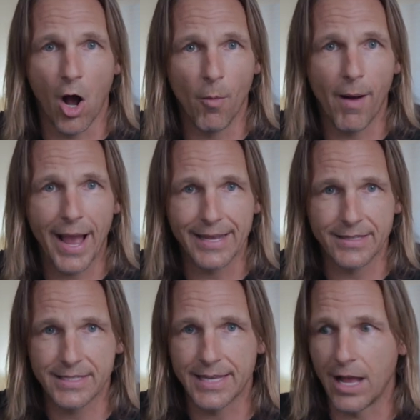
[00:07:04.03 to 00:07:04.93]
all by
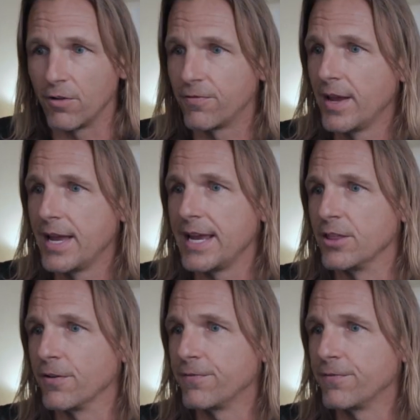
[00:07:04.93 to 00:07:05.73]
itself in the